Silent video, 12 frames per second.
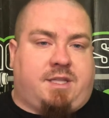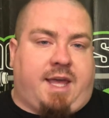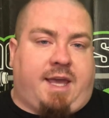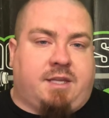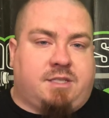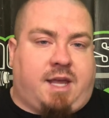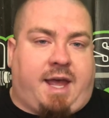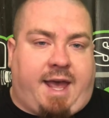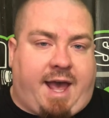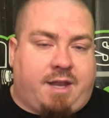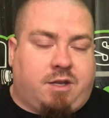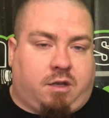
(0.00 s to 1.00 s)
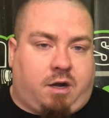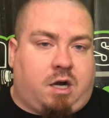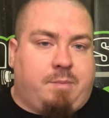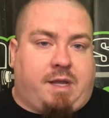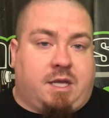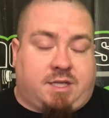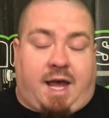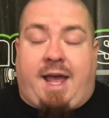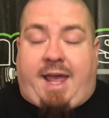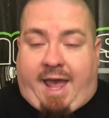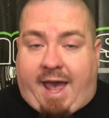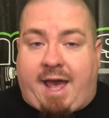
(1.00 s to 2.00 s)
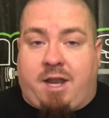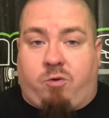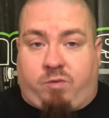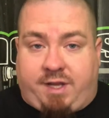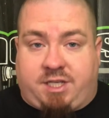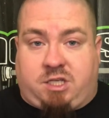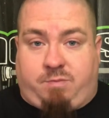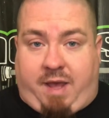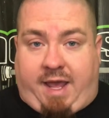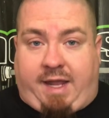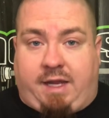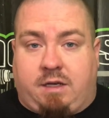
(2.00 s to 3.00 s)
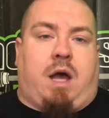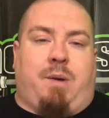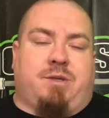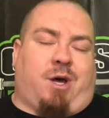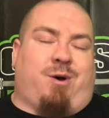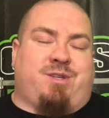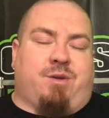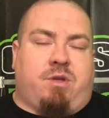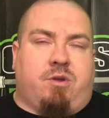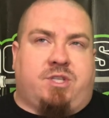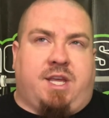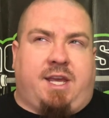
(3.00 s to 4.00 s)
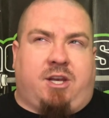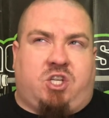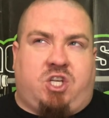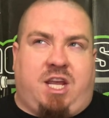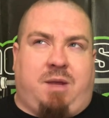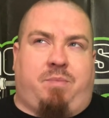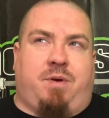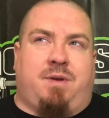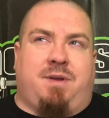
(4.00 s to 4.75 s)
things I had to learn because I had wrist pain. I was also using cheap